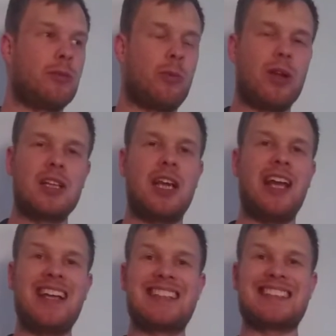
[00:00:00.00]
will
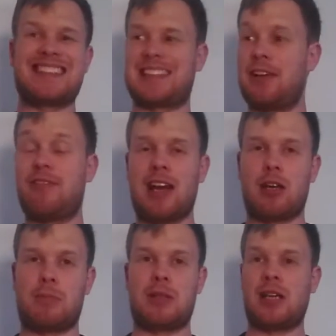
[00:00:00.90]
it
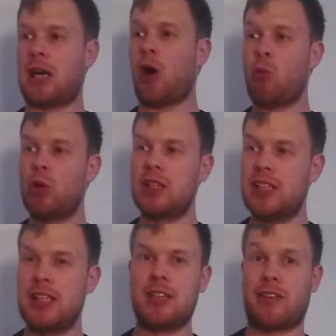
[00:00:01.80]
develop? How will
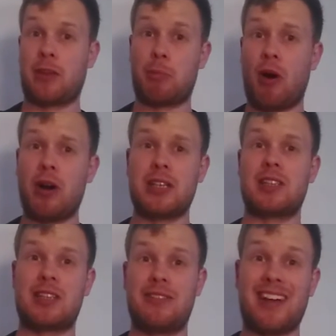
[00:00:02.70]
the boy,
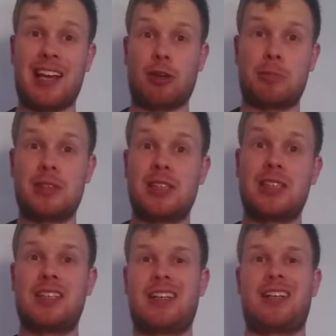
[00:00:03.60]
develop
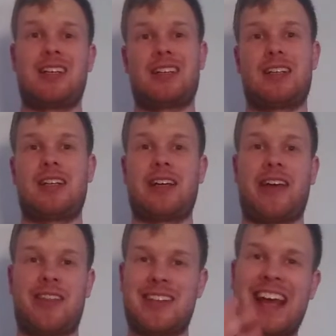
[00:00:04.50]

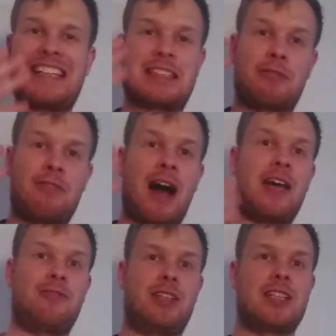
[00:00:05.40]
in the next
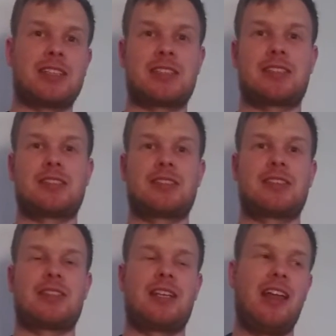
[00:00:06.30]
5 years?
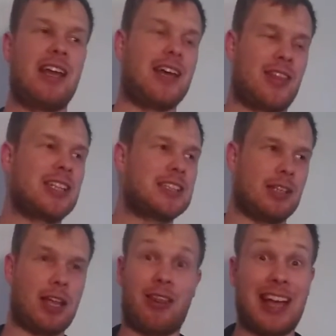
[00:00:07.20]
And
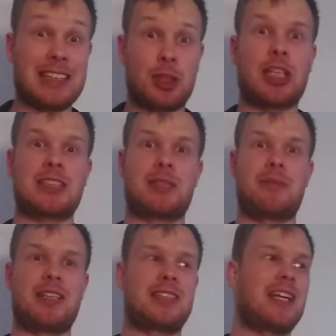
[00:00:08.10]
that's just
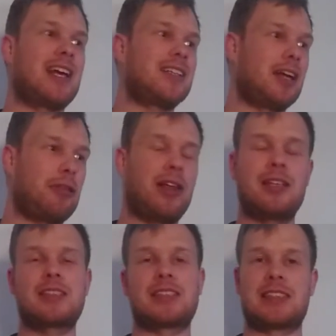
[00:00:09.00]
amazing. And I
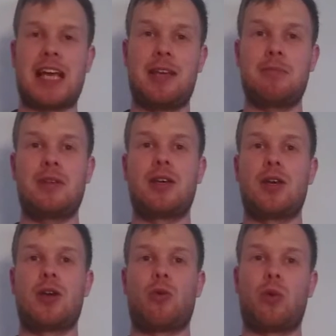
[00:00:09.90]
think the same
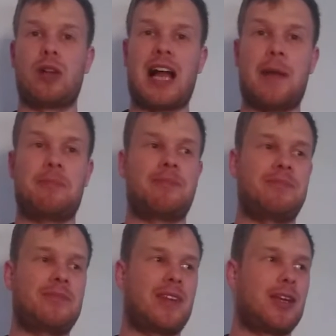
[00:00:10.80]
will
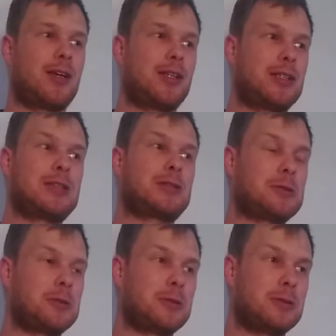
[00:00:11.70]
happen
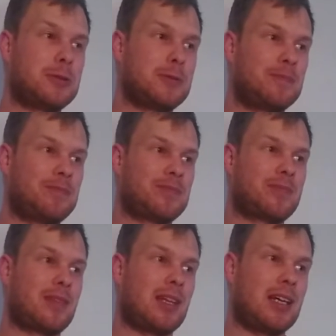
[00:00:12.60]
to
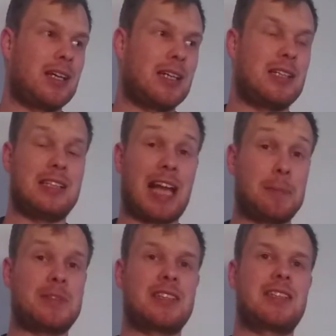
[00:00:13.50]

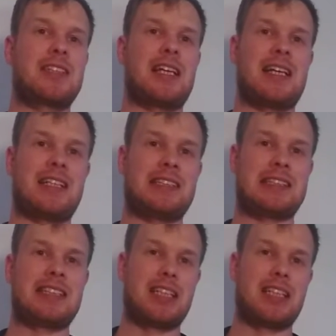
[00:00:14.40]
Leipzig. And